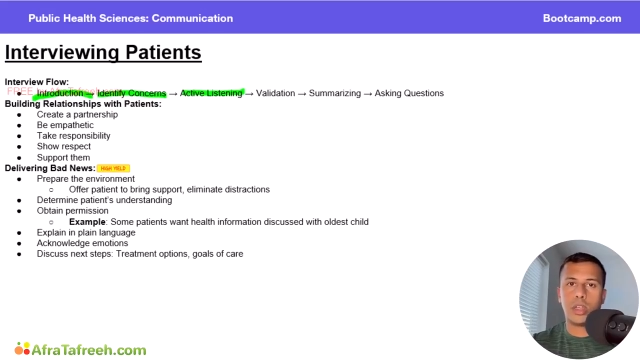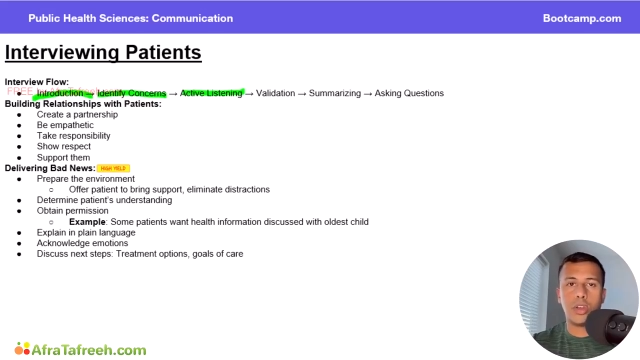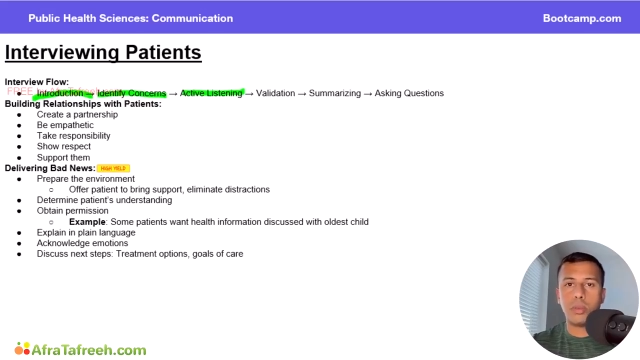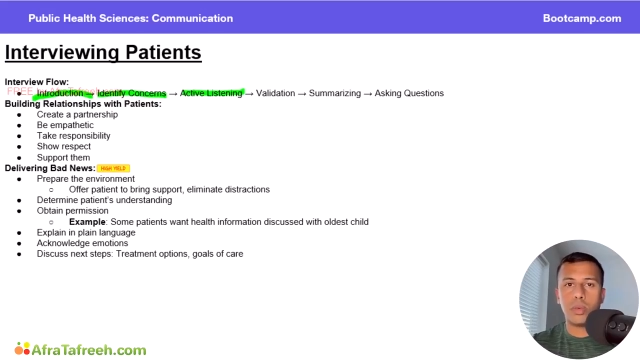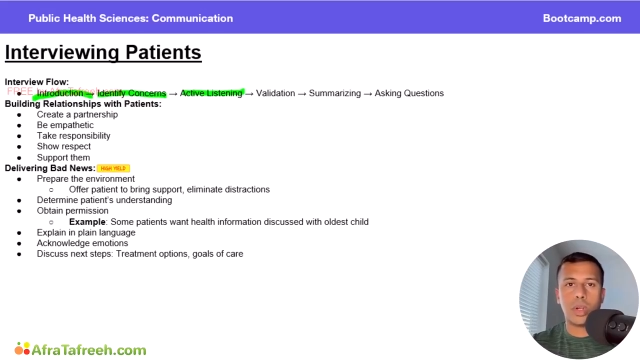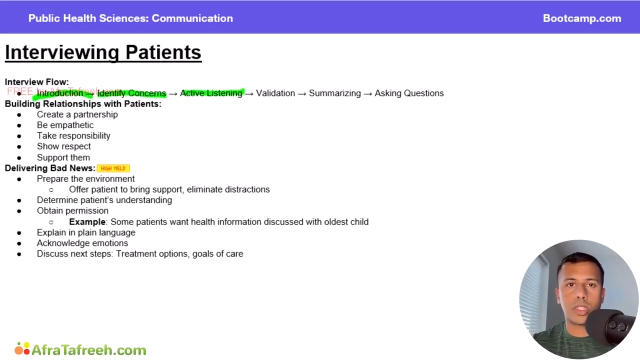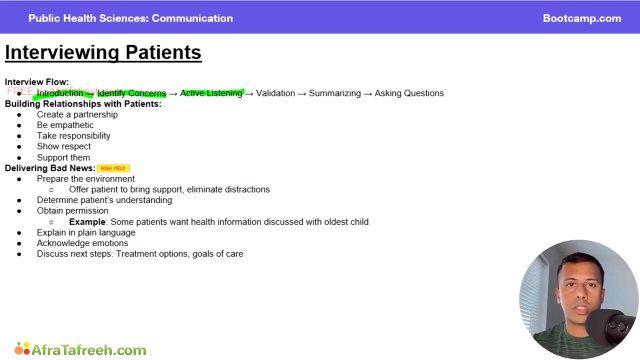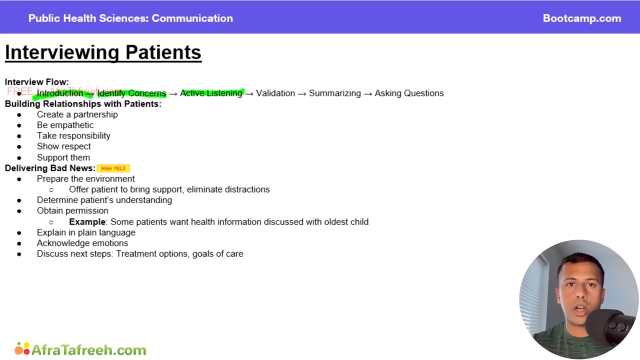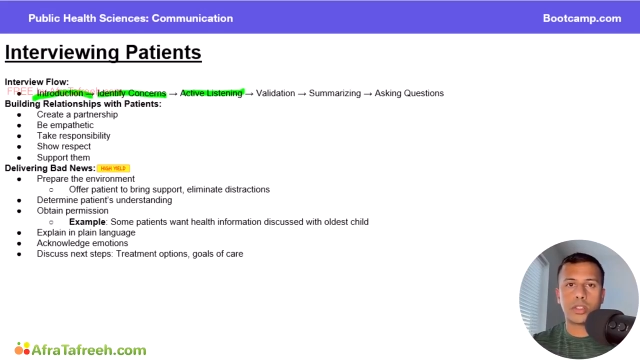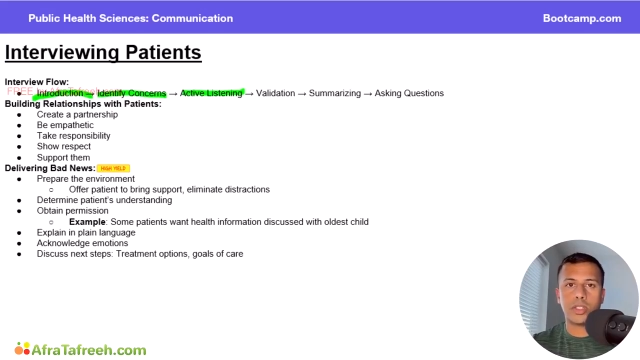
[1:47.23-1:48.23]
Nobody wants a
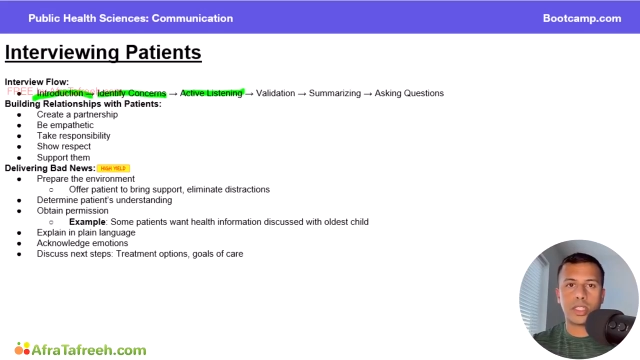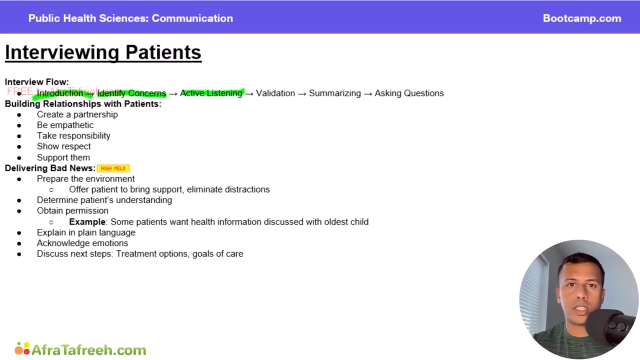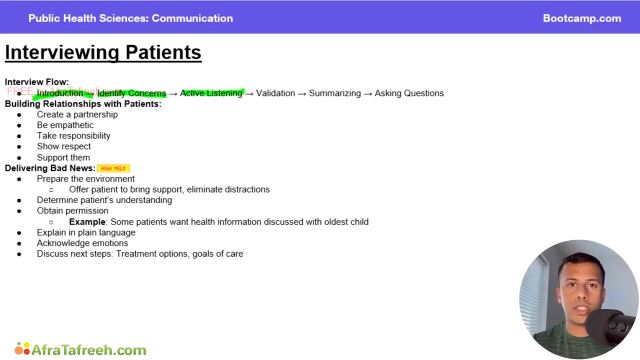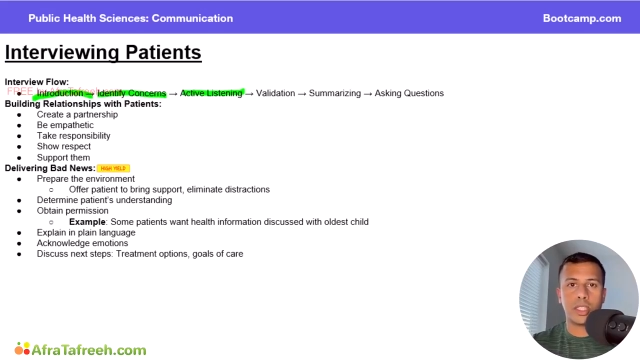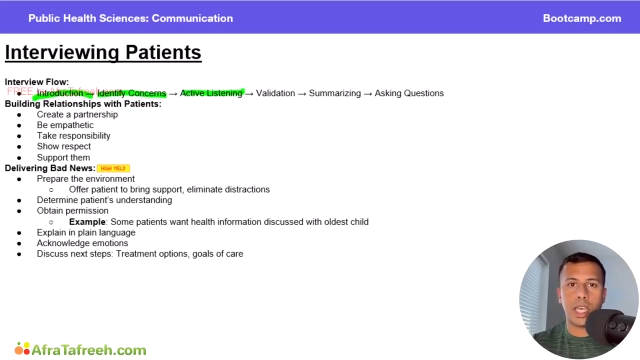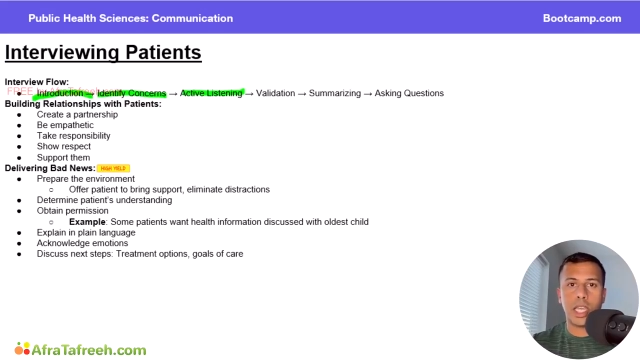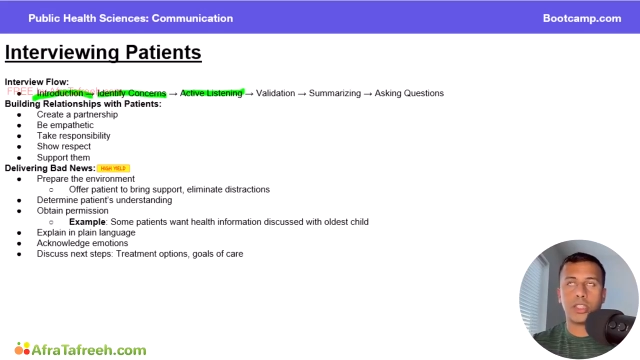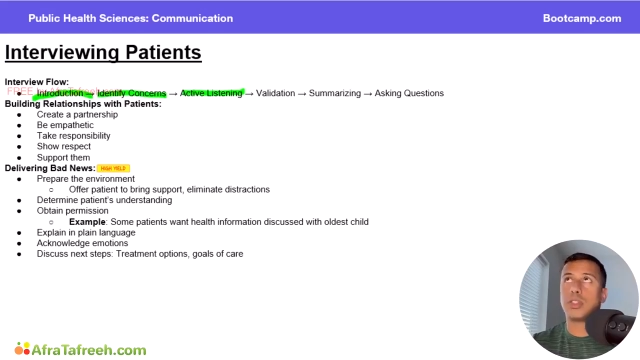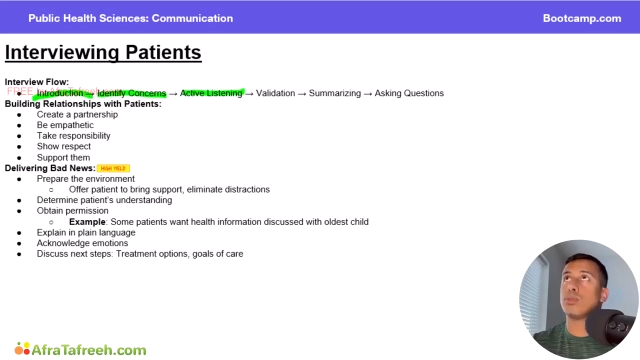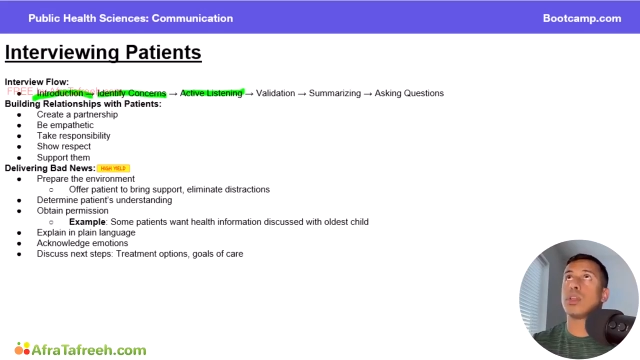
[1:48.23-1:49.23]
doctor that's
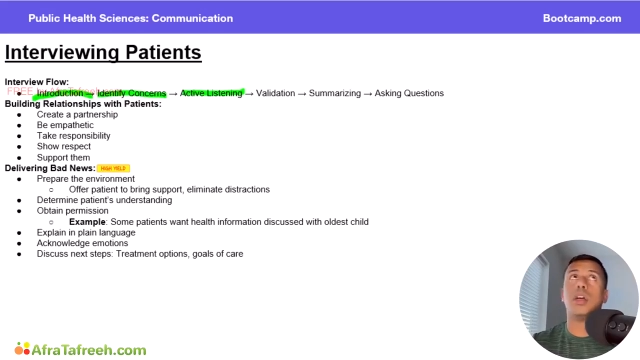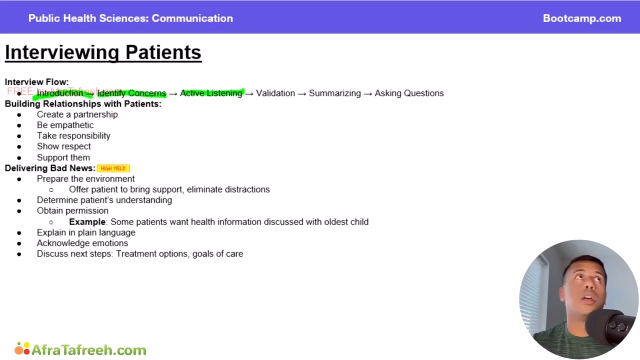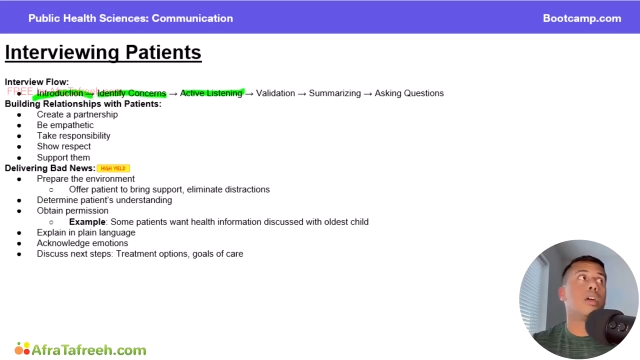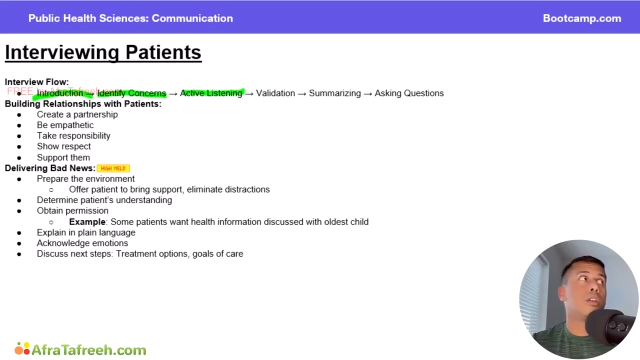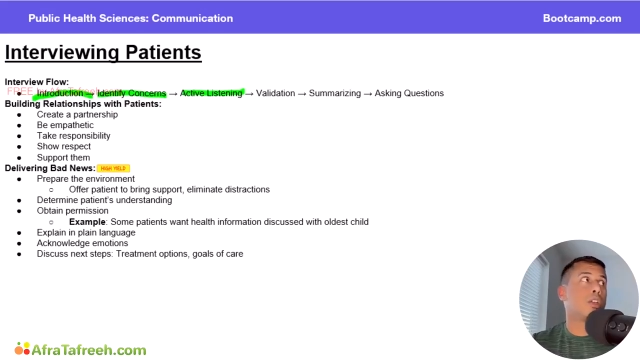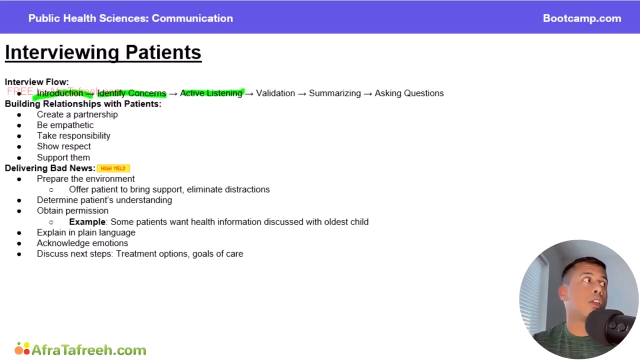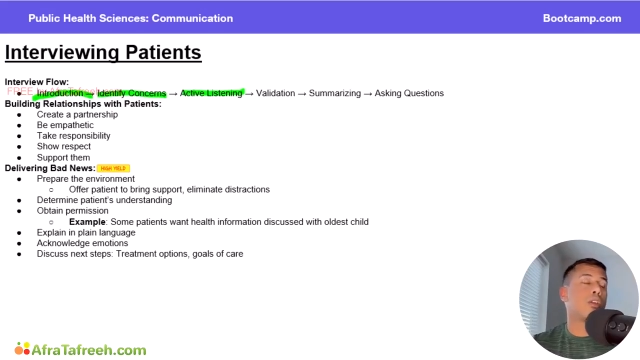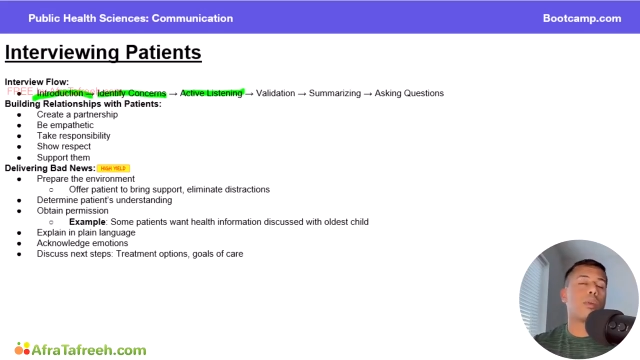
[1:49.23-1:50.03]
disengaged, who's looking